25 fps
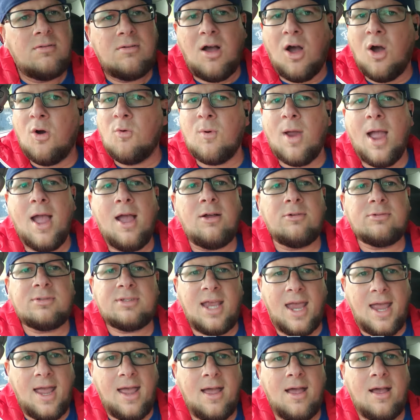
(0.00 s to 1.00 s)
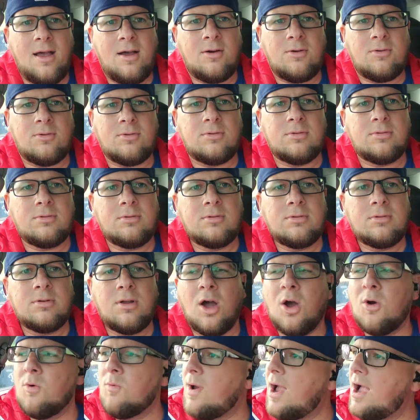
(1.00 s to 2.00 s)
around town,
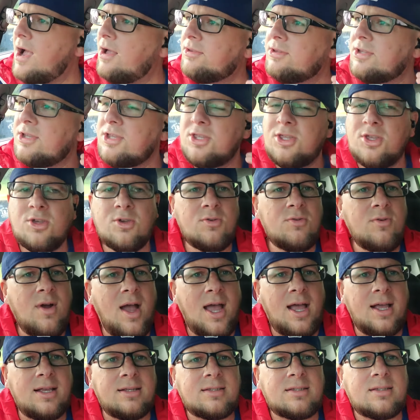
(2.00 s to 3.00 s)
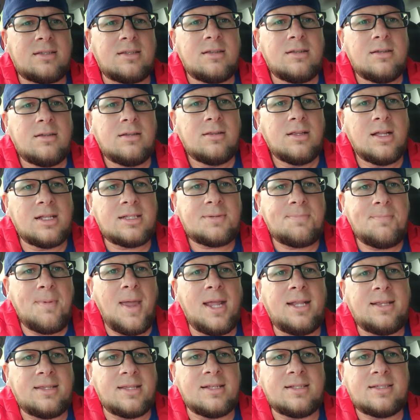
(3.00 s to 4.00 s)
around the U.S. Let's
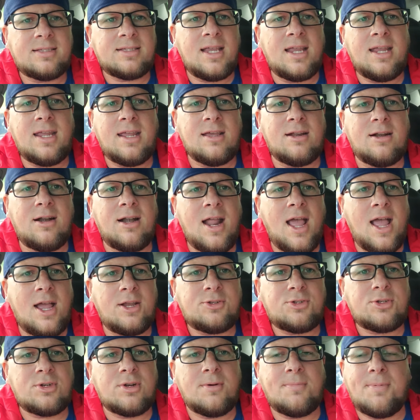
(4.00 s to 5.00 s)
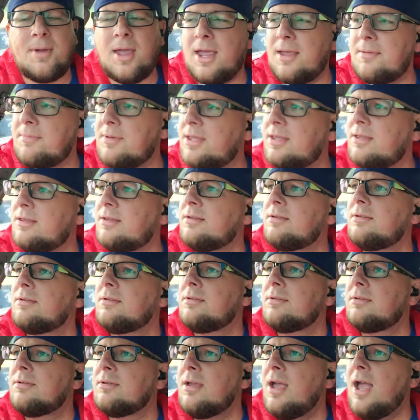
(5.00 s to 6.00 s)
make this thing international, baby.
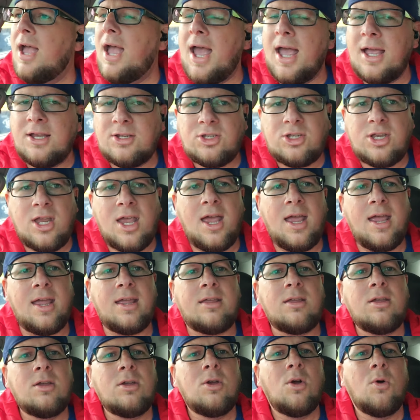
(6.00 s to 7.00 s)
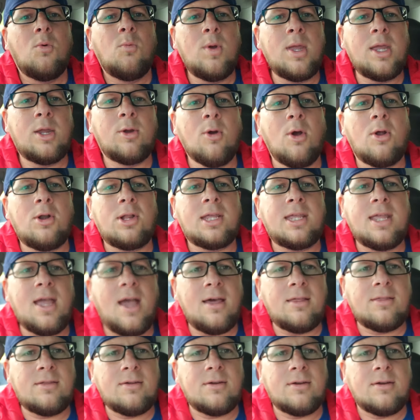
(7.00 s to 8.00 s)
Hashtag, we grow
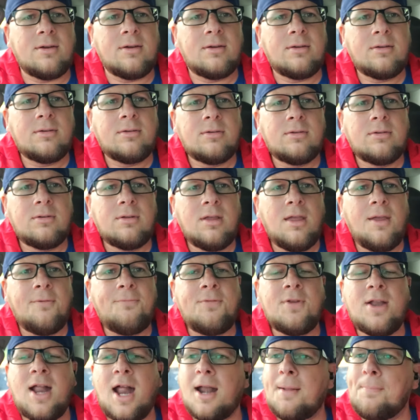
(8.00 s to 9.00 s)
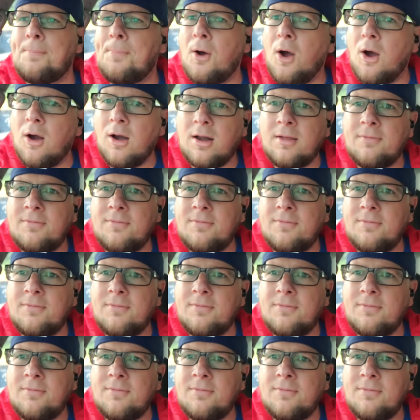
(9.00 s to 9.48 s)
together. If you're not a part